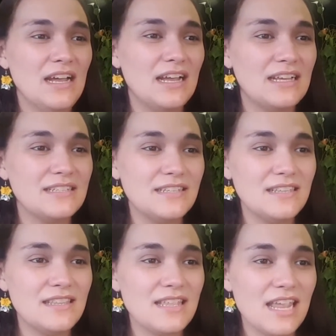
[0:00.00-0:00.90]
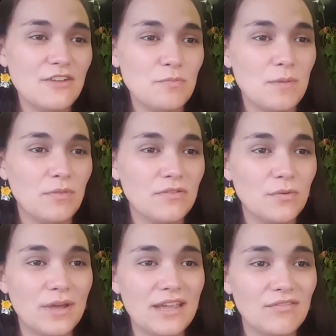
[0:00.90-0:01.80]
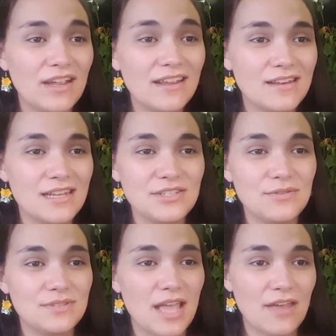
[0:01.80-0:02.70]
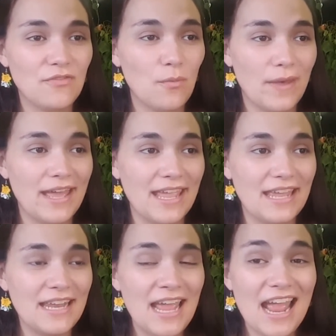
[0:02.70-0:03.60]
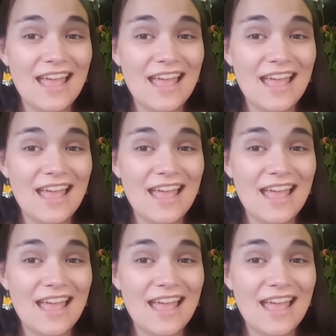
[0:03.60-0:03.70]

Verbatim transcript: uh, did the native people of Hawaii recognize you as half Hawaiian?